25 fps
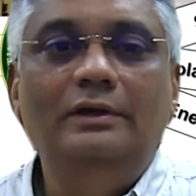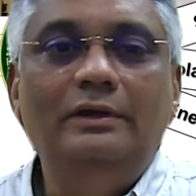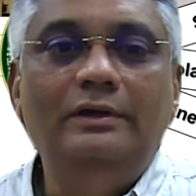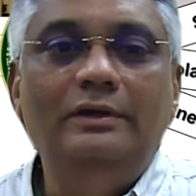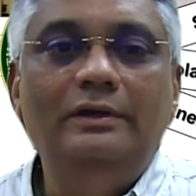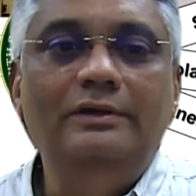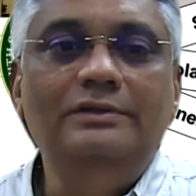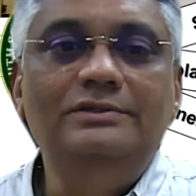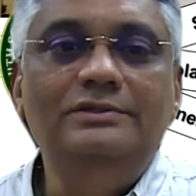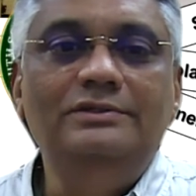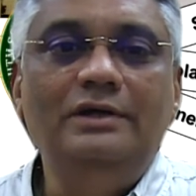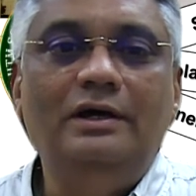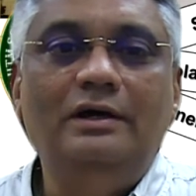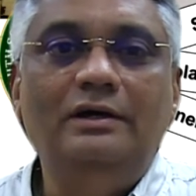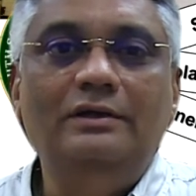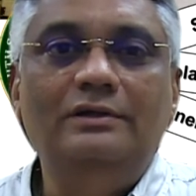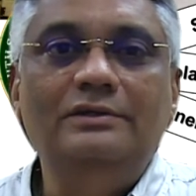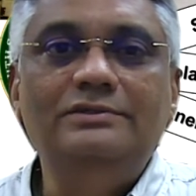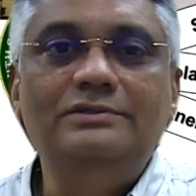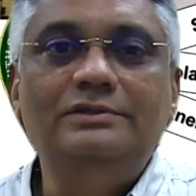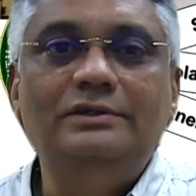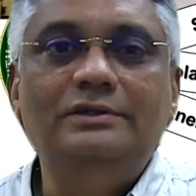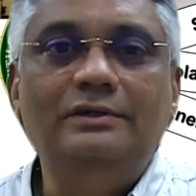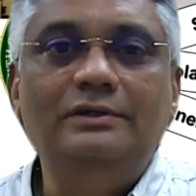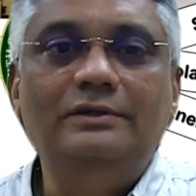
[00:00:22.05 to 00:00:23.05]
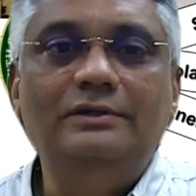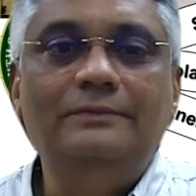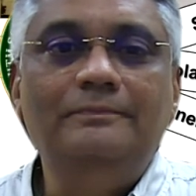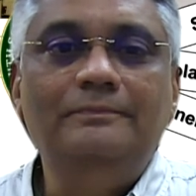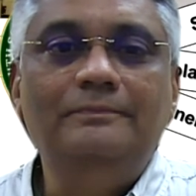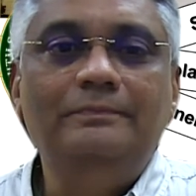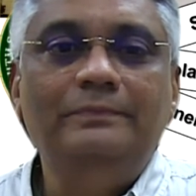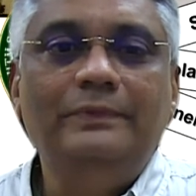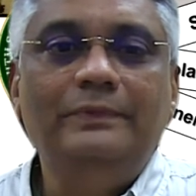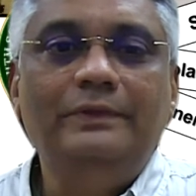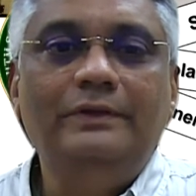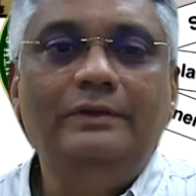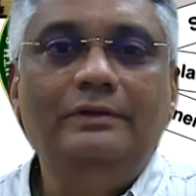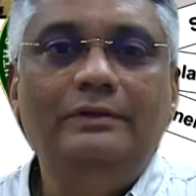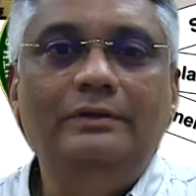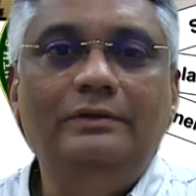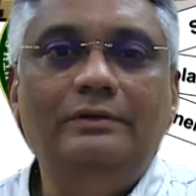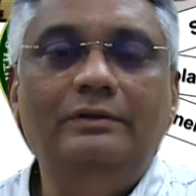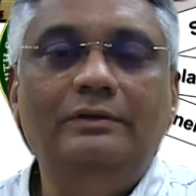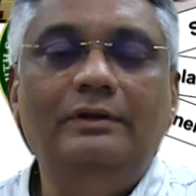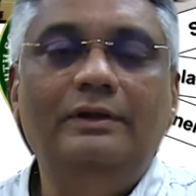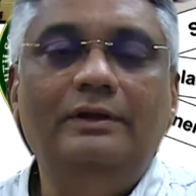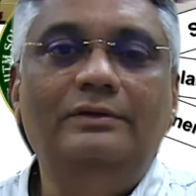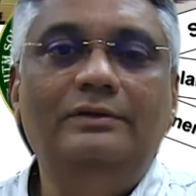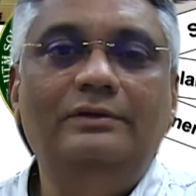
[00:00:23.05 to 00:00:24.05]
energy harnessing
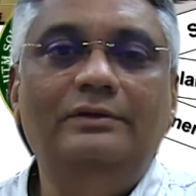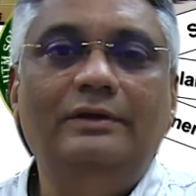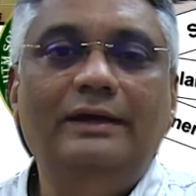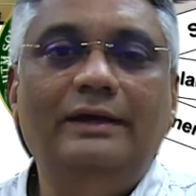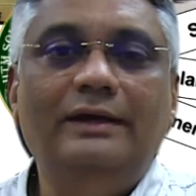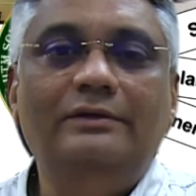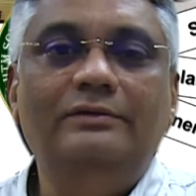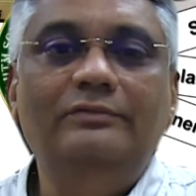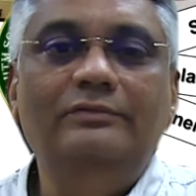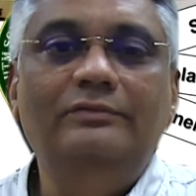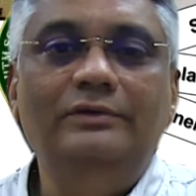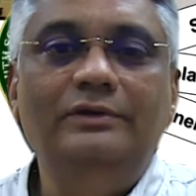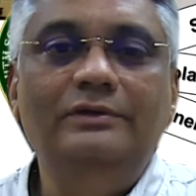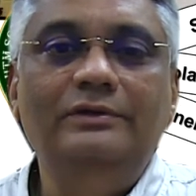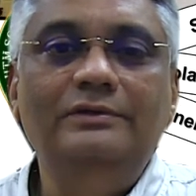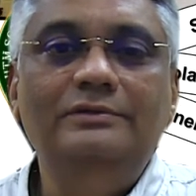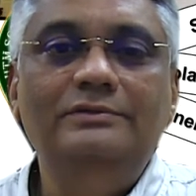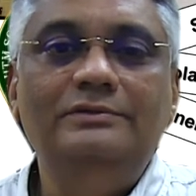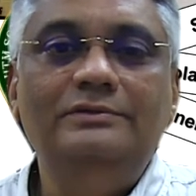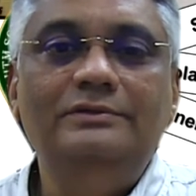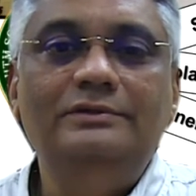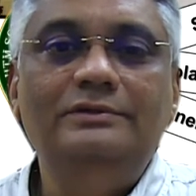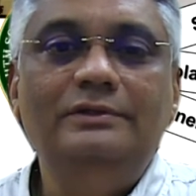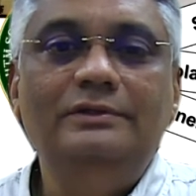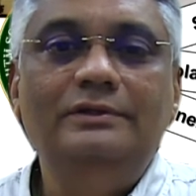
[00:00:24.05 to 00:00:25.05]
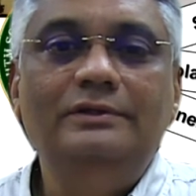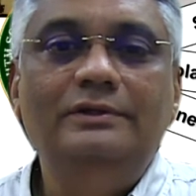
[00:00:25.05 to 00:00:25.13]
related activities,